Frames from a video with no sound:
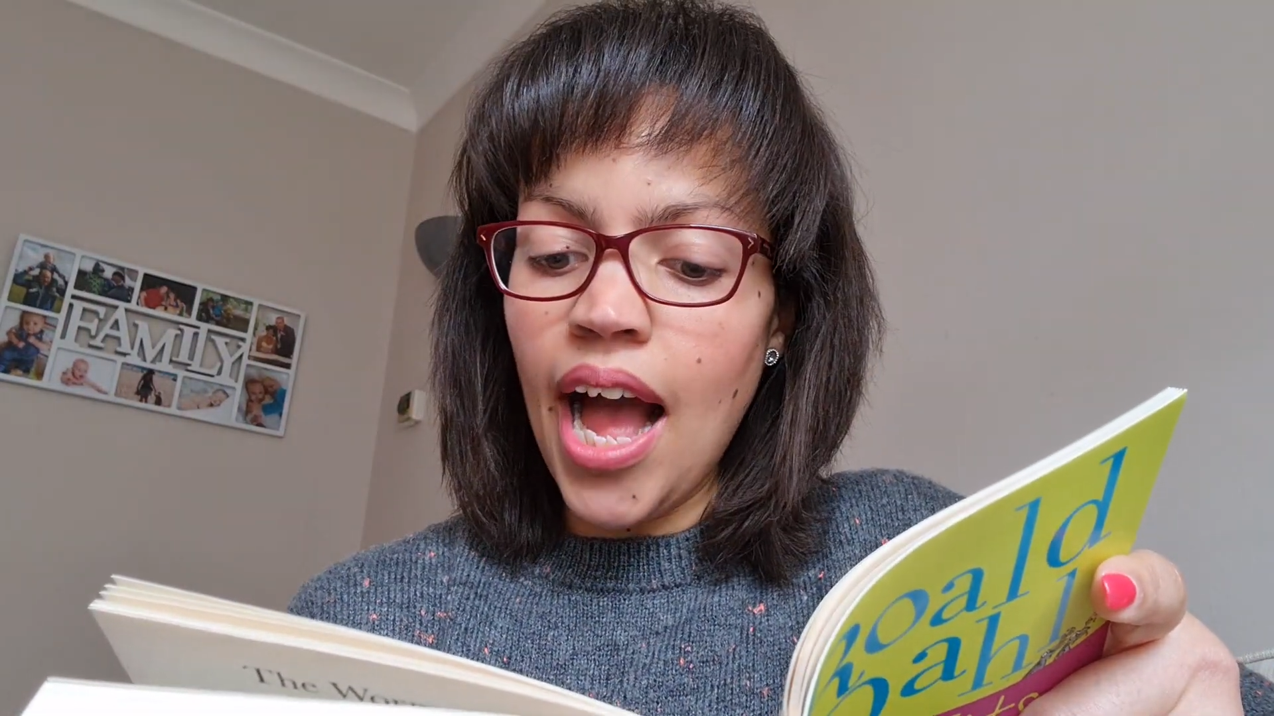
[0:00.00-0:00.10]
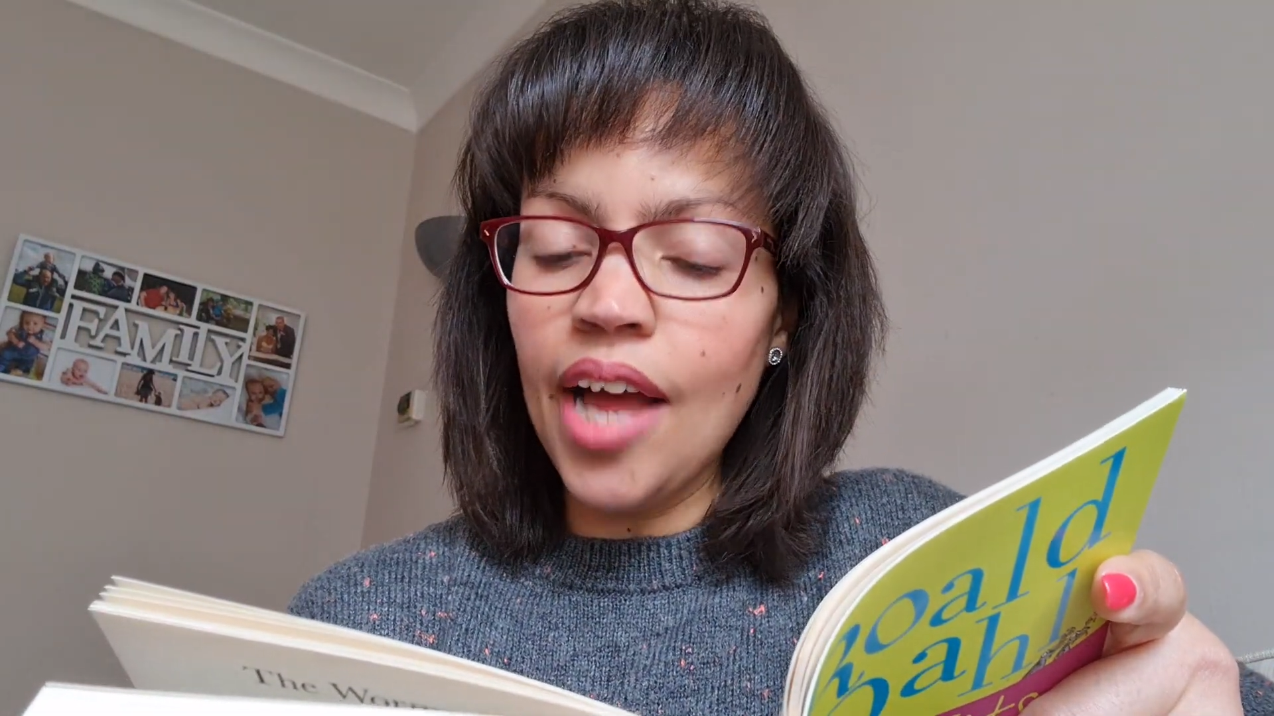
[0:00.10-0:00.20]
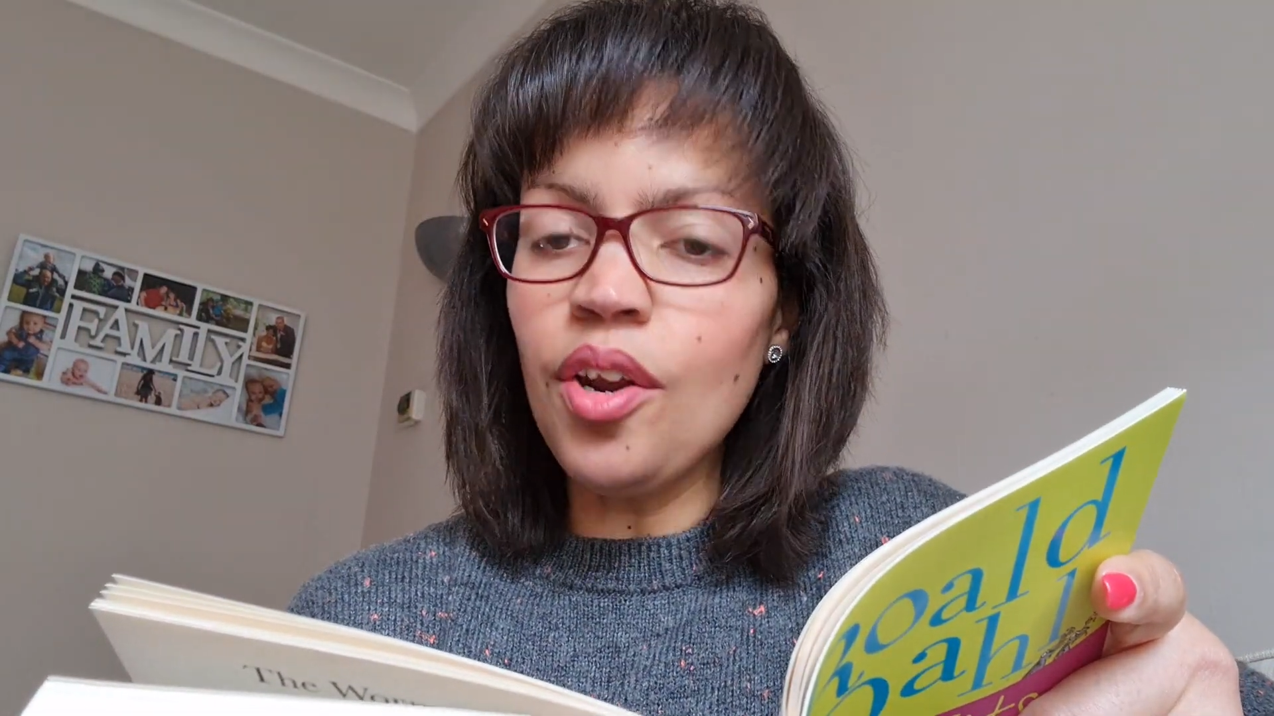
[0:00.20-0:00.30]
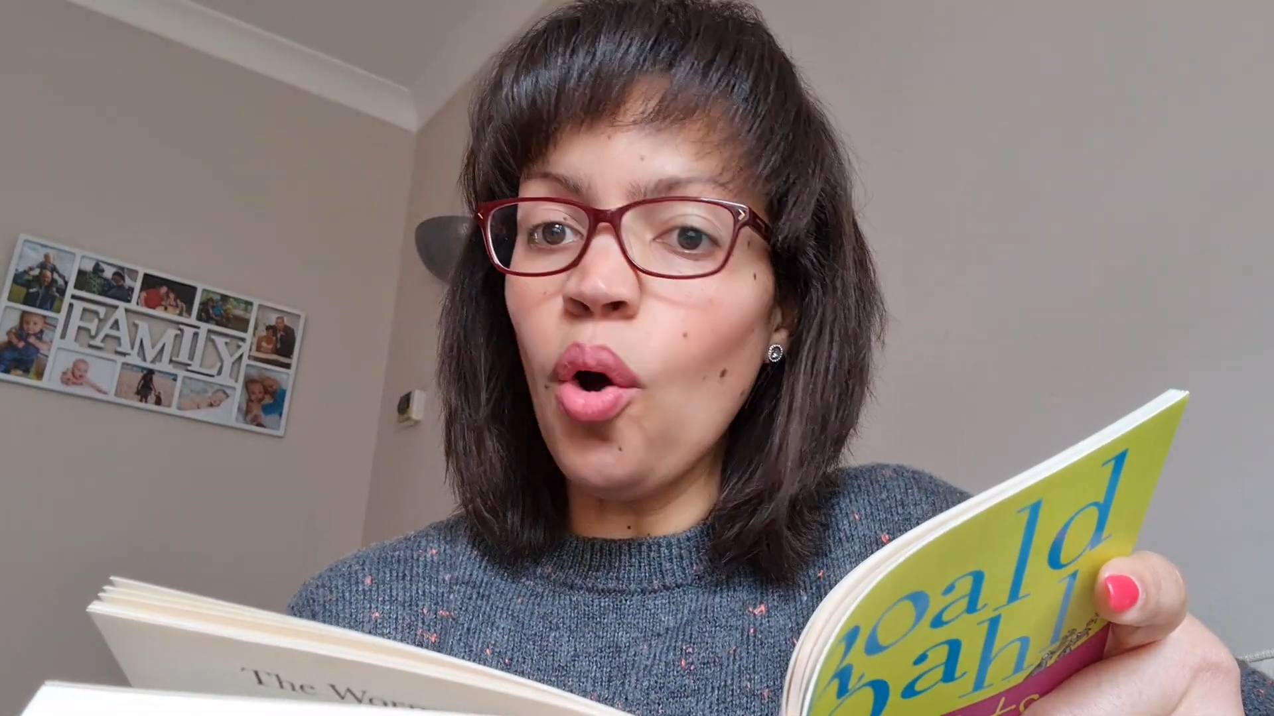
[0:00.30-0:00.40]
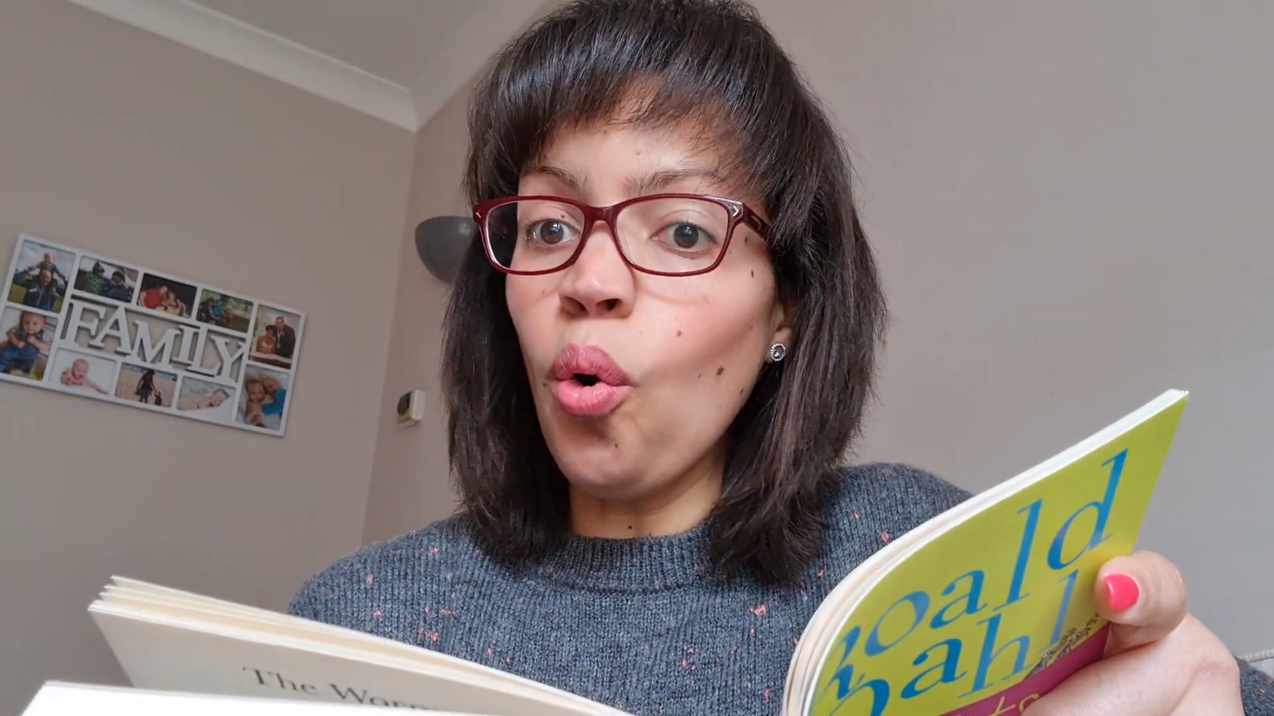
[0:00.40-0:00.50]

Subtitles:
an